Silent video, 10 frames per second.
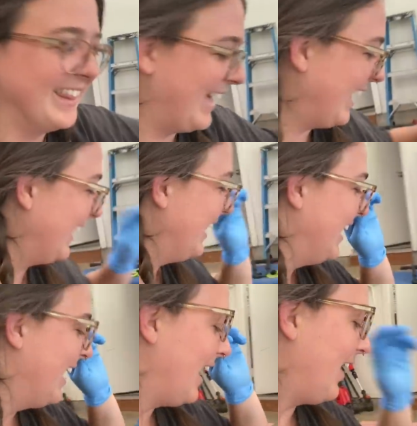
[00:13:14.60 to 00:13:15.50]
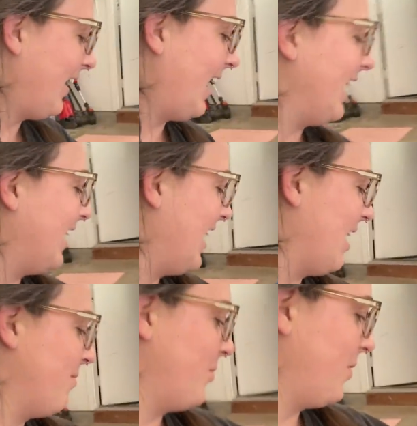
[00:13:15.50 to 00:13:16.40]
that. Okay,
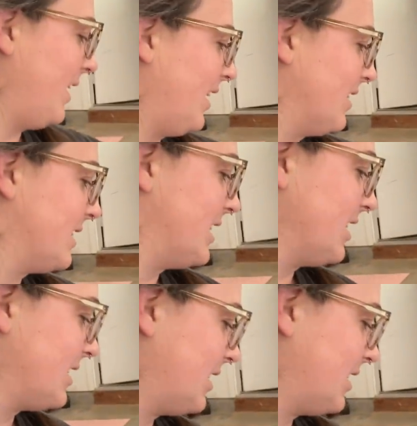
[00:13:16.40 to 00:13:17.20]
um, what else? Here's